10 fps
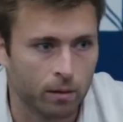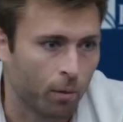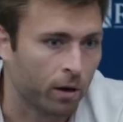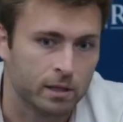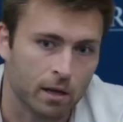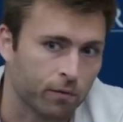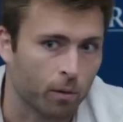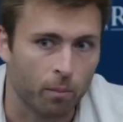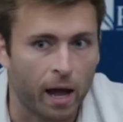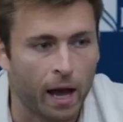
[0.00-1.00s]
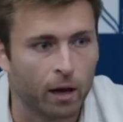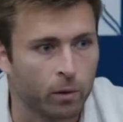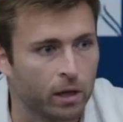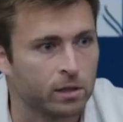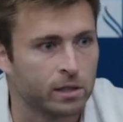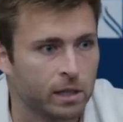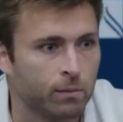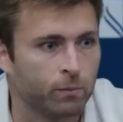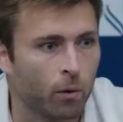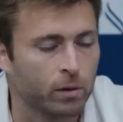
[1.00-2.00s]
monkeys off our back, we can just
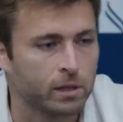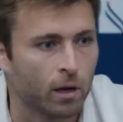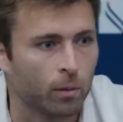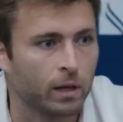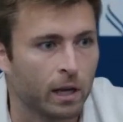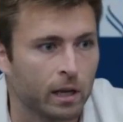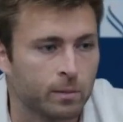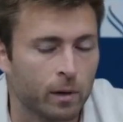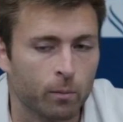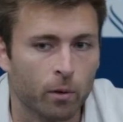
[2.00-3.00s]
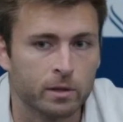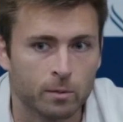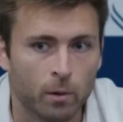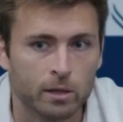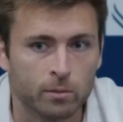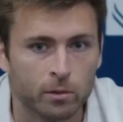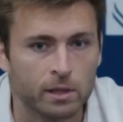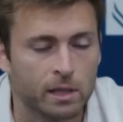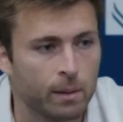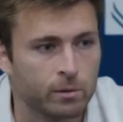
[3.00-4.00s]
keep focusing on getting as many points as possible in
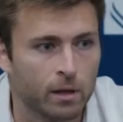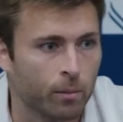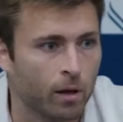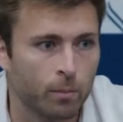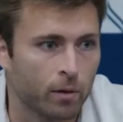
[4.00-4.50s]
these games coming up.